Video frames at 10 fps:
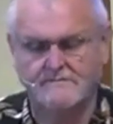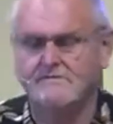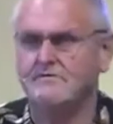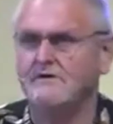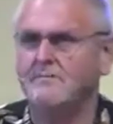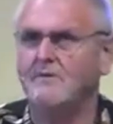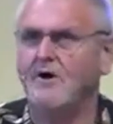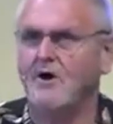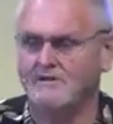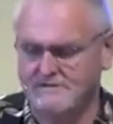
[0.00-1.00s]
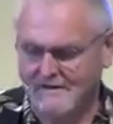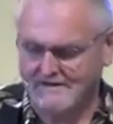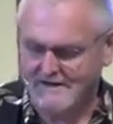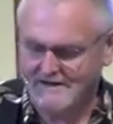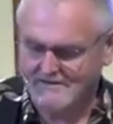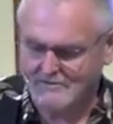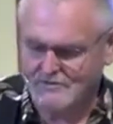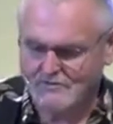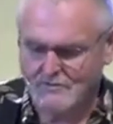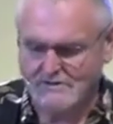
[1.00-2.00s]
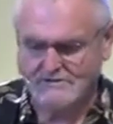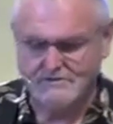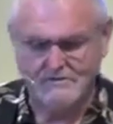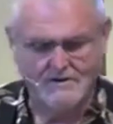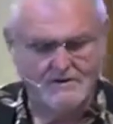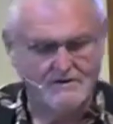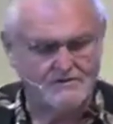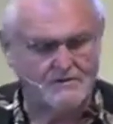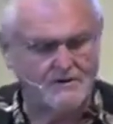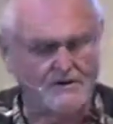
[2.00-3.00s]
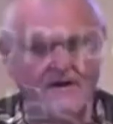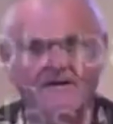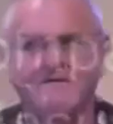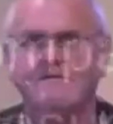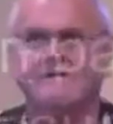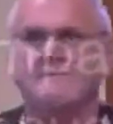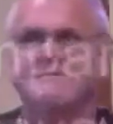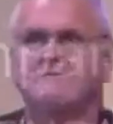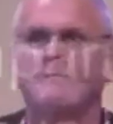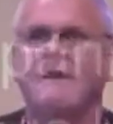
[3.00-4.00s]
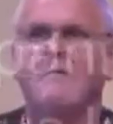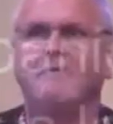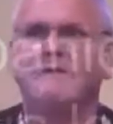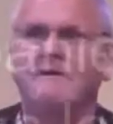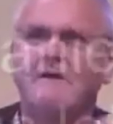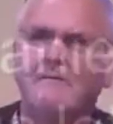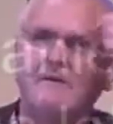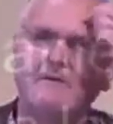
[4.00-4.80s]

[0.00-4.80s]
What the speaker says: so he paused that night. Luke 22:39 tells us what happened. Then, accompanied